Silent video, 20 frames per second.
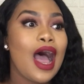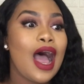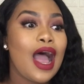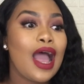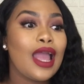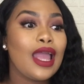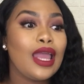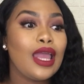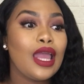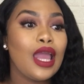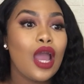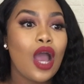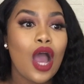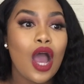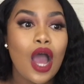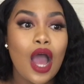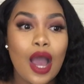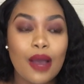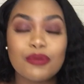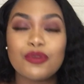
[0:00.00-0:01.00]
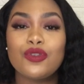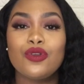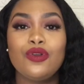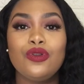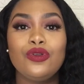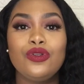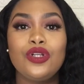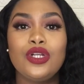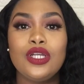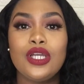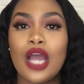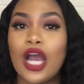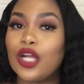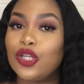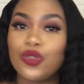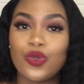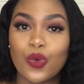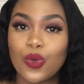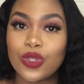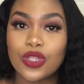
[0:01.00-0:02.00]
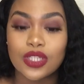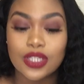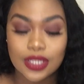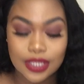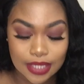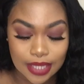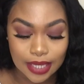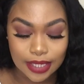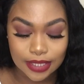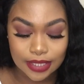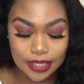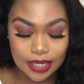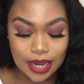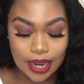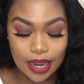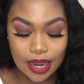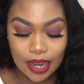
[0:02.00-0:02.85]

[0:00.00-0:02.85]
I absolutely adore this set.